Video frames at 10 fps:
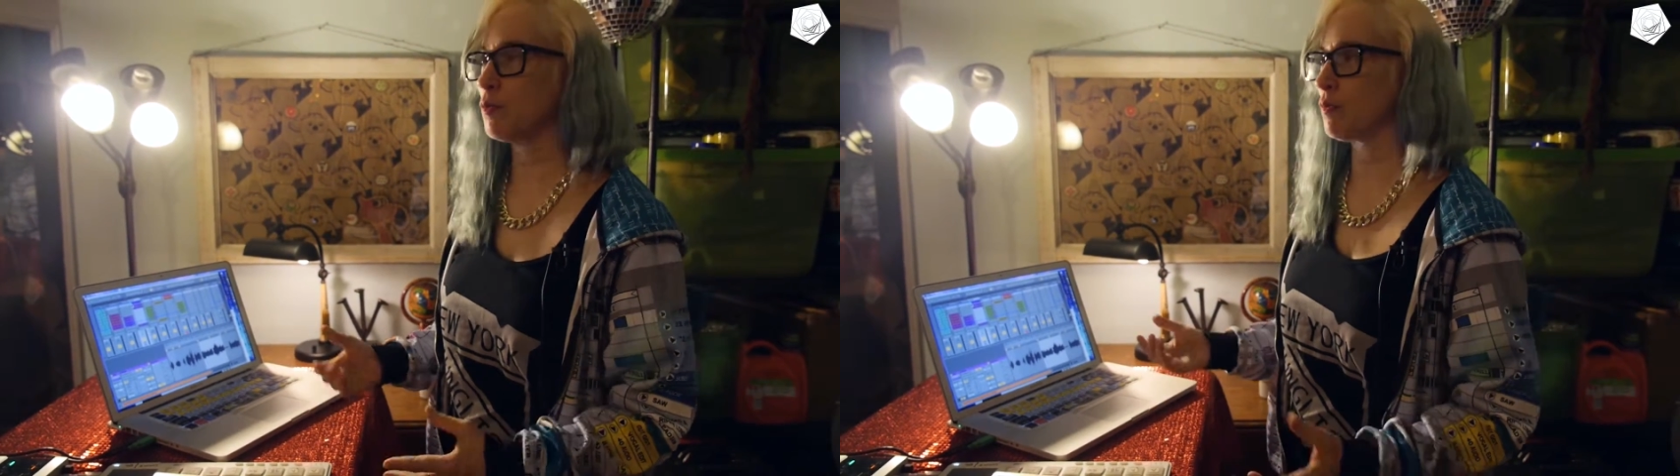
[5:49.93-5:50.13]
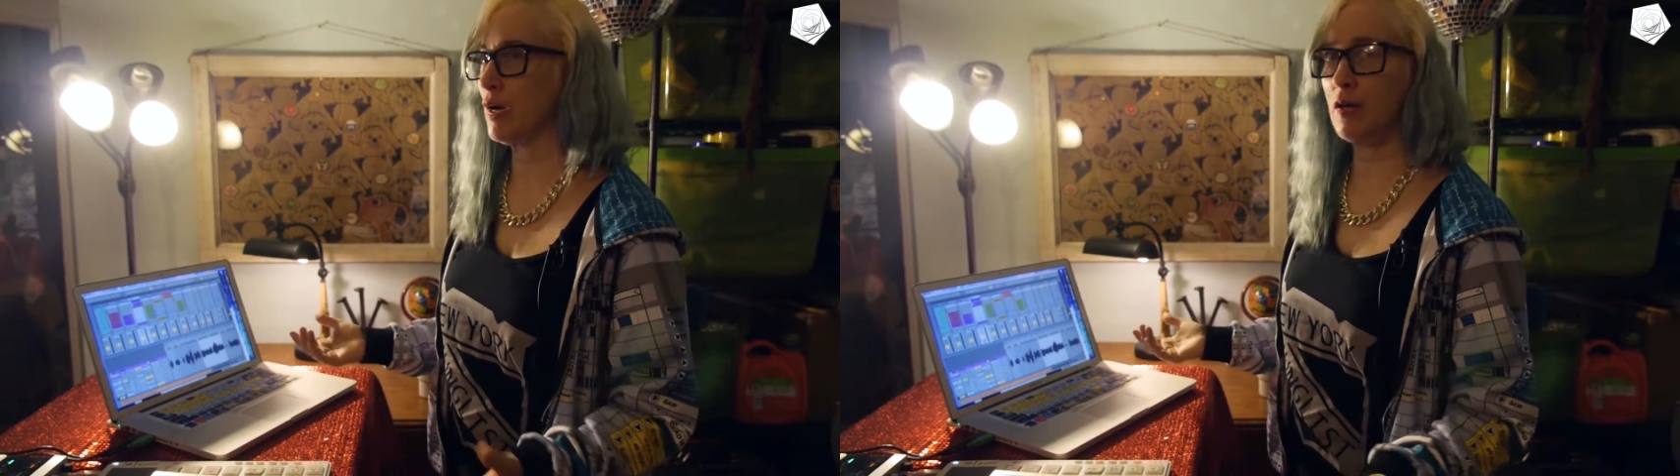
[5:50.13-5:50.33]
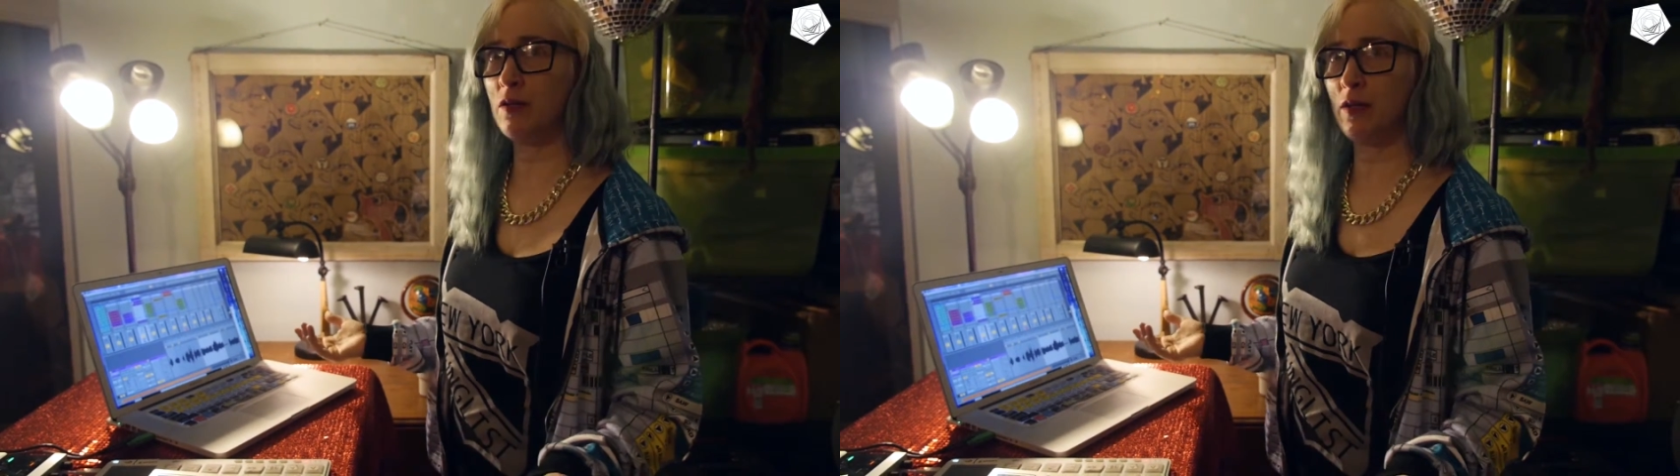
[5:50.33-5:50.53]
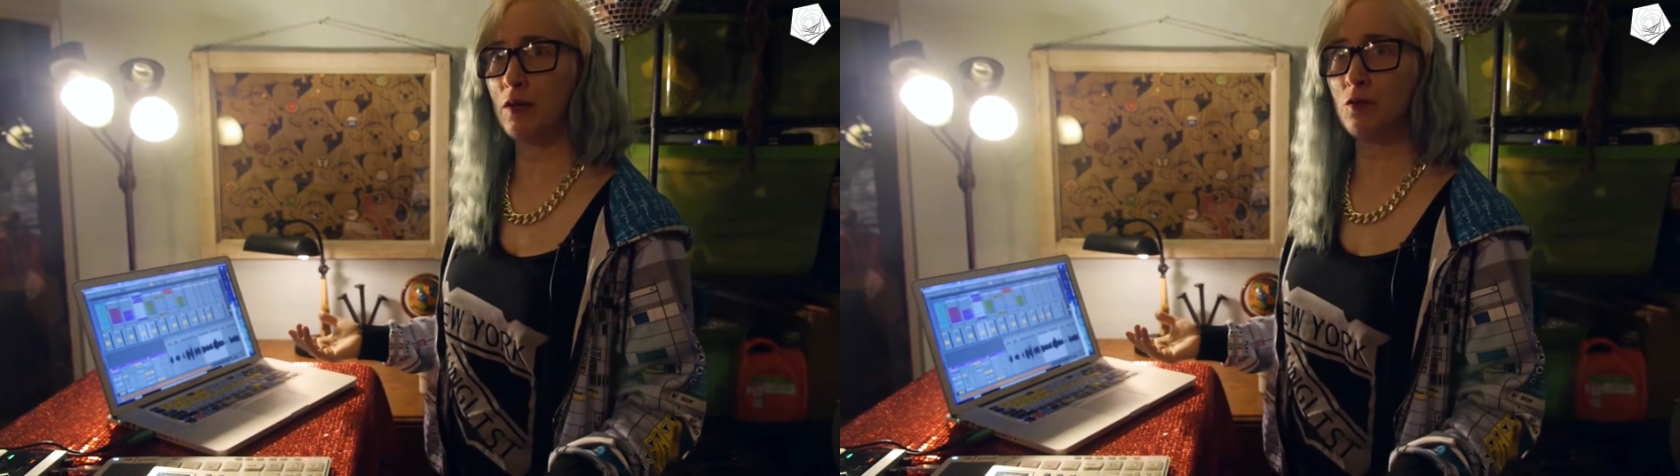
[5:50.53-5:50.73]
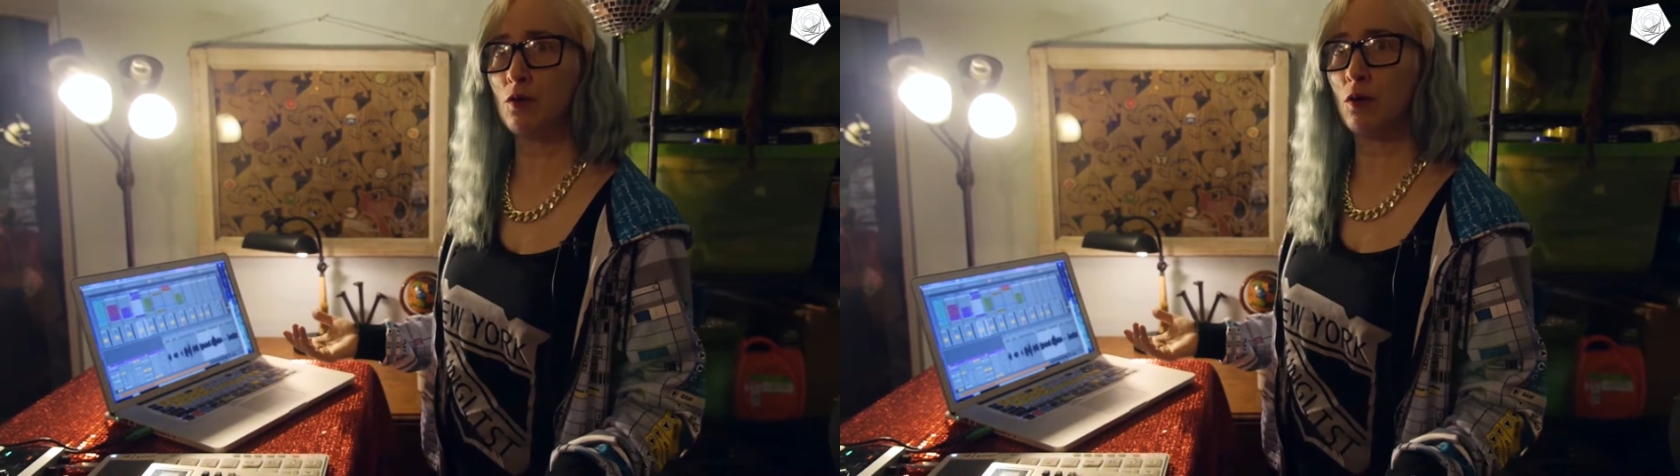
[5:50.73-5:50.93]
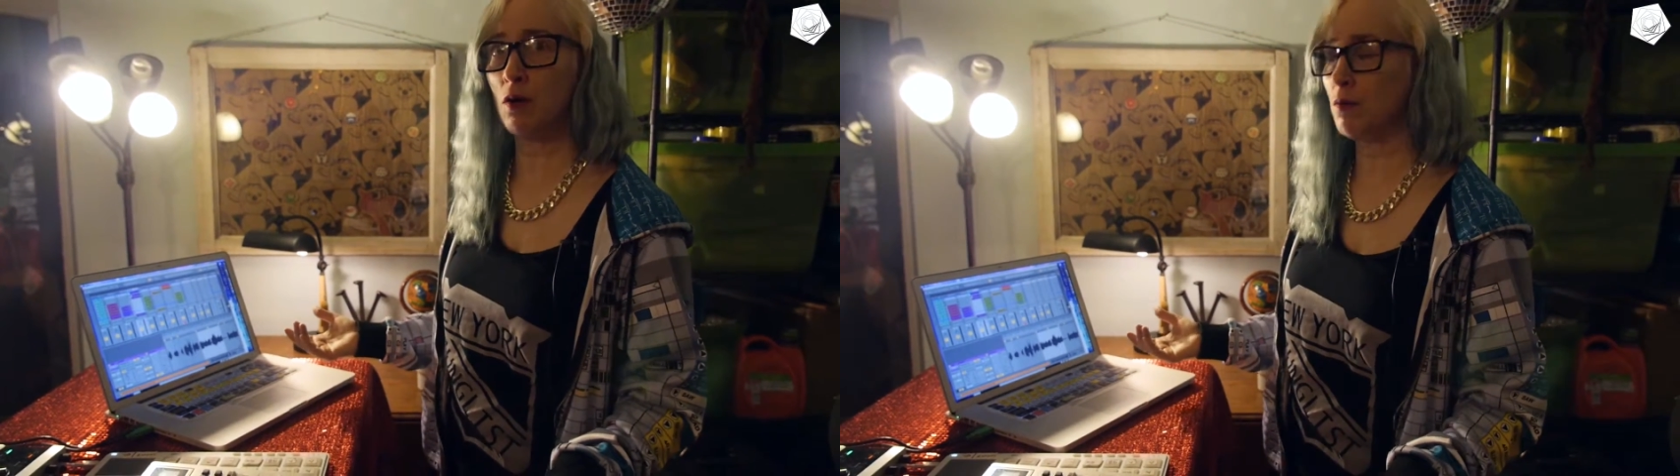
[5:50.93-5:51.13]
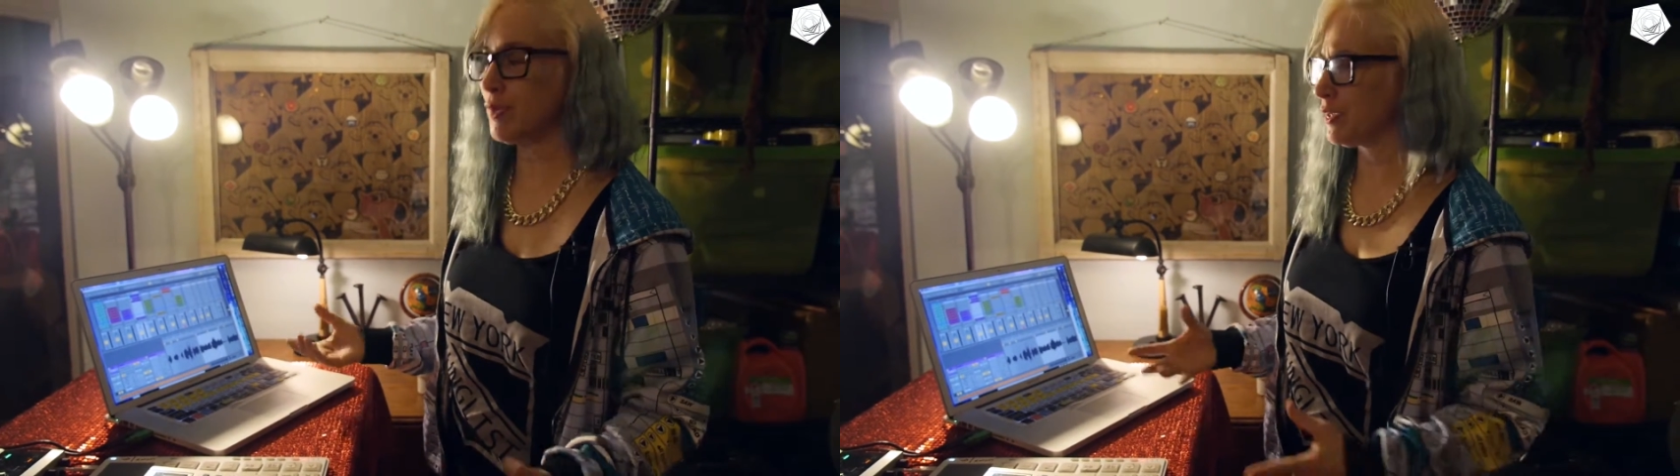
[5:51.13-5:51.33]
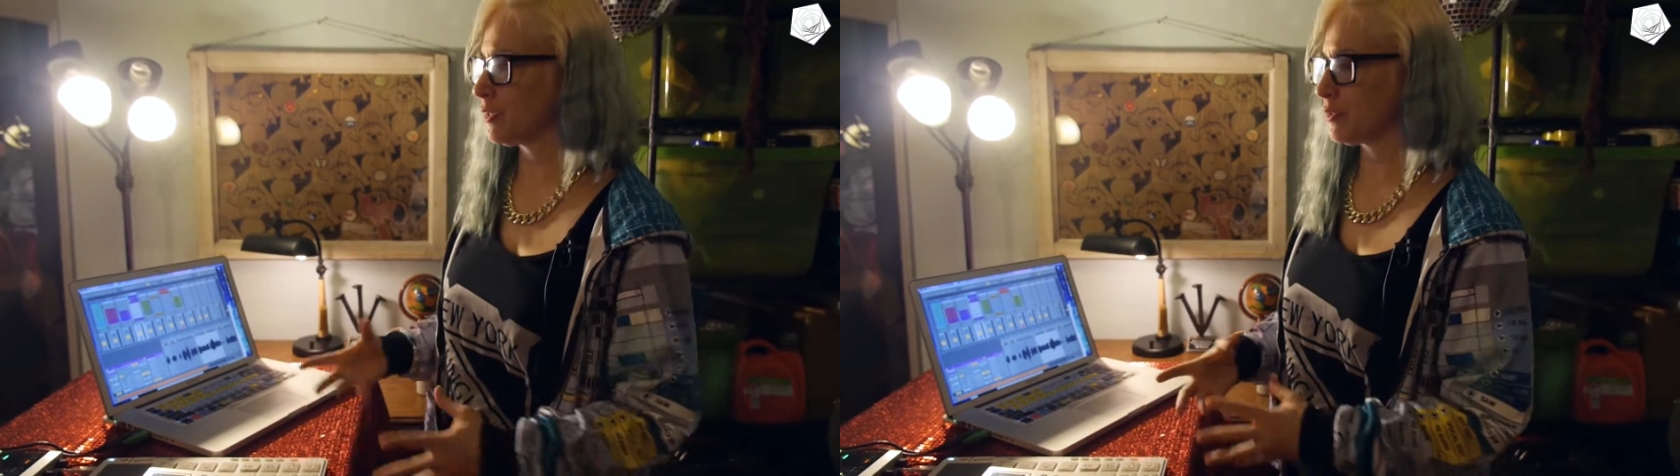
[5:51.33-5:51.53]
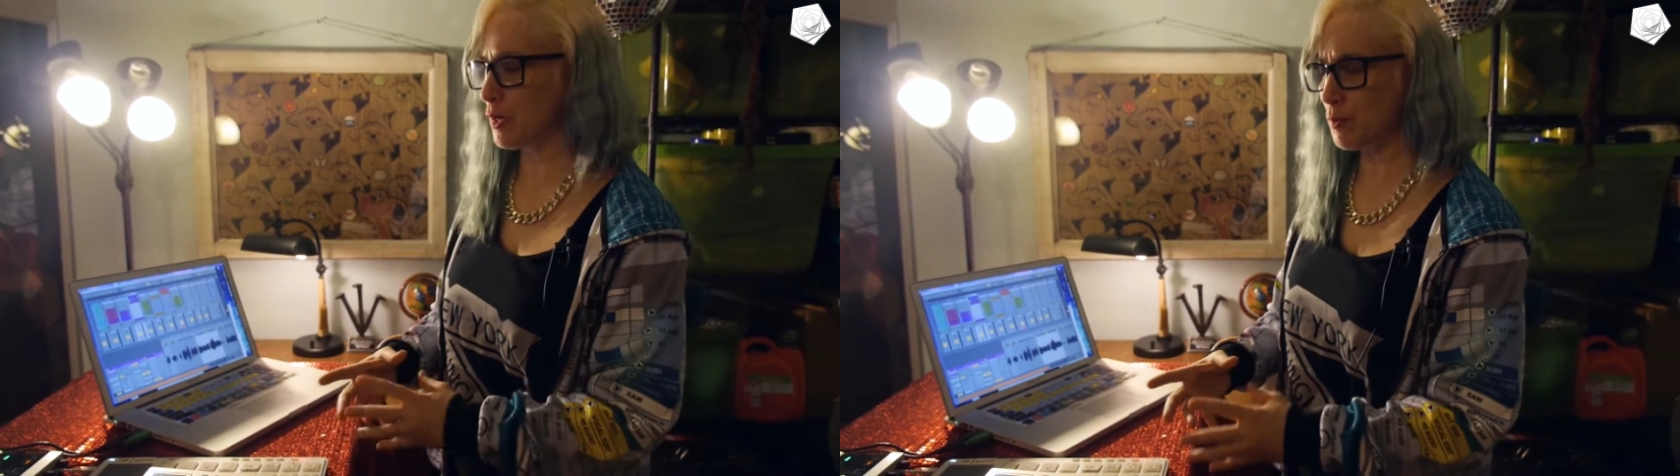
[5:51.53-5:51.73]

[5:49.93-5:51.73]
Reggae dancehall, they